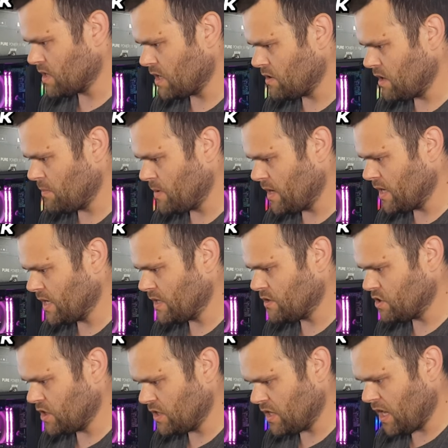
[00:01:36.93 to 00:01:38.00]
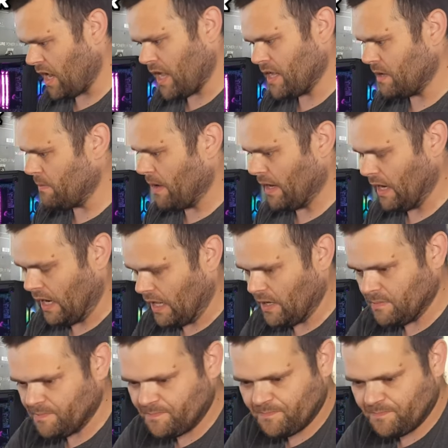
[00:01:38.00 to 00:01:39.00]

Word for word: I only played G T A mainly.